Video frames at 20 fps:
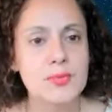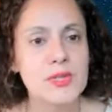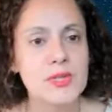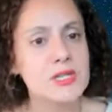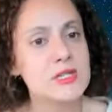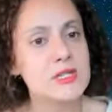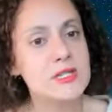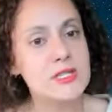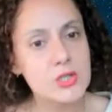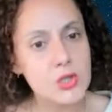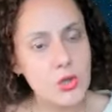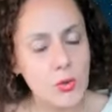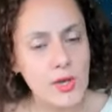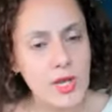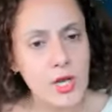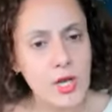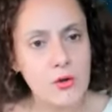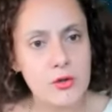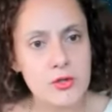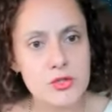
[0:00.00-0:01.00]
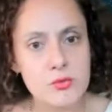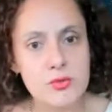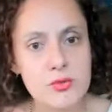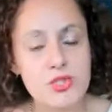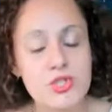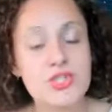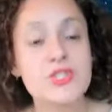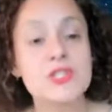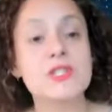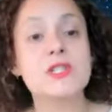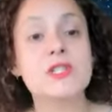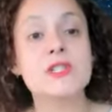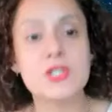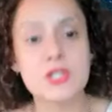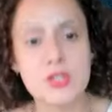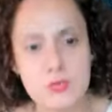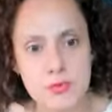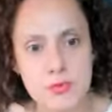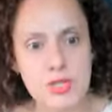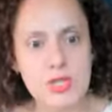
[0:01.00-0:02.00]
being in decoherence, which is the
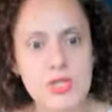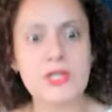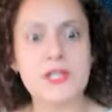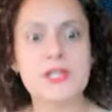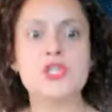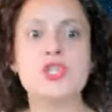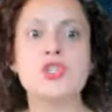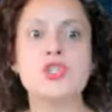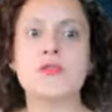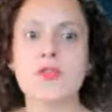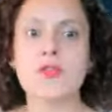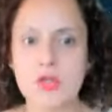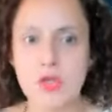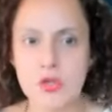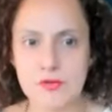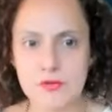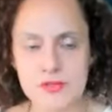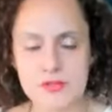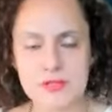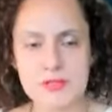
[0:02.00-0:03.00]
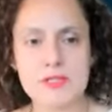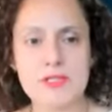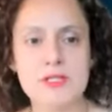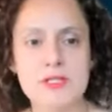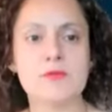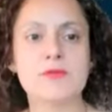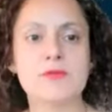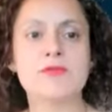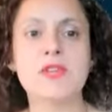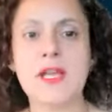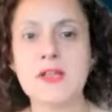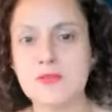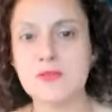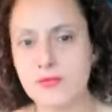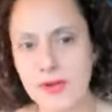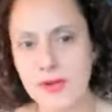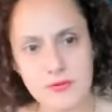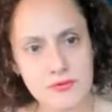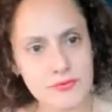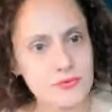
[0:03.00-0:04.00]
dysregulation of the nervous system, flight,
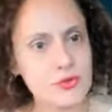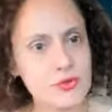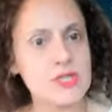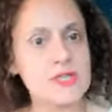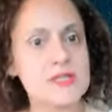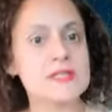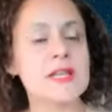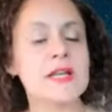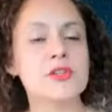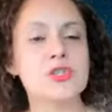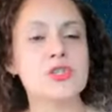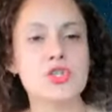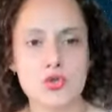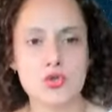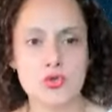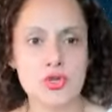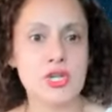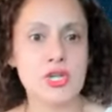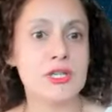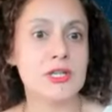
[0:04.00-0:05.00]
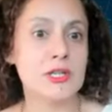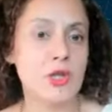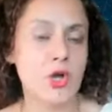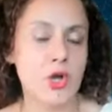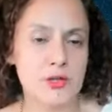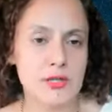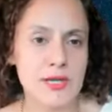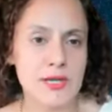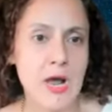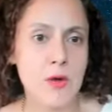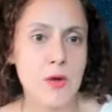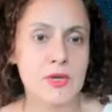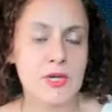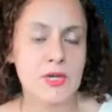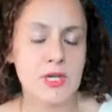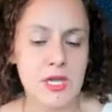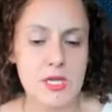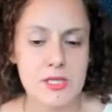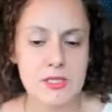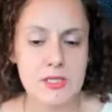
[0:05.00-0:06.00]
fright, freeze. That's triggered a lot
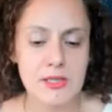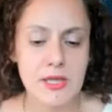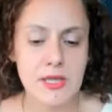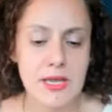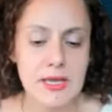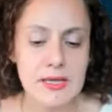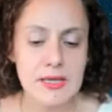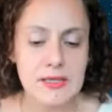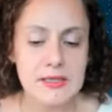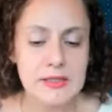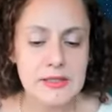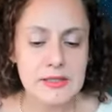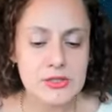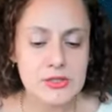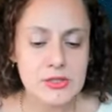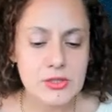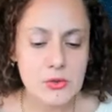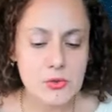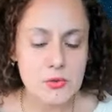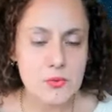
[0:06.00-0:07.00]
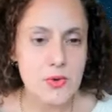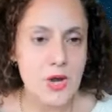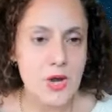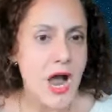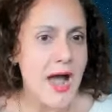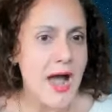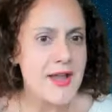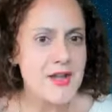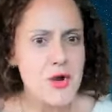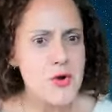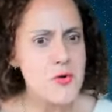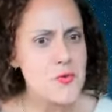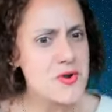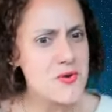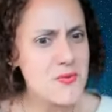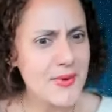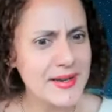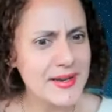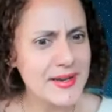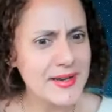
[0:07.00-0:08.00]
nowadays. So I know we
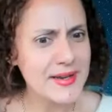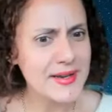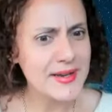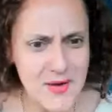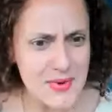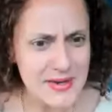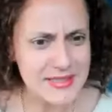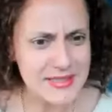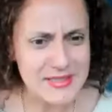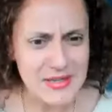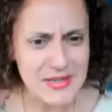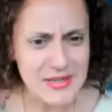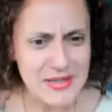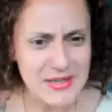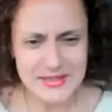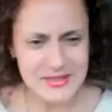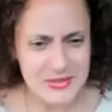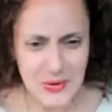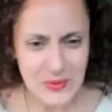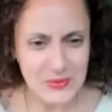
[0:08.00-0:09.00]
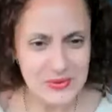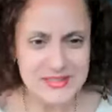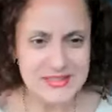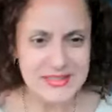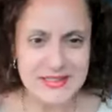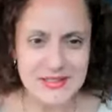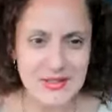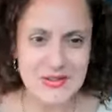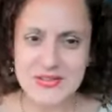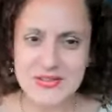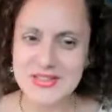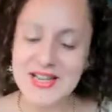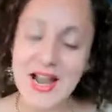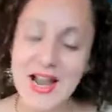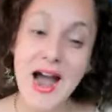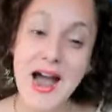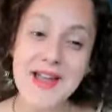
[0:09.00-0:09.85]
went. I went on and talked a long time.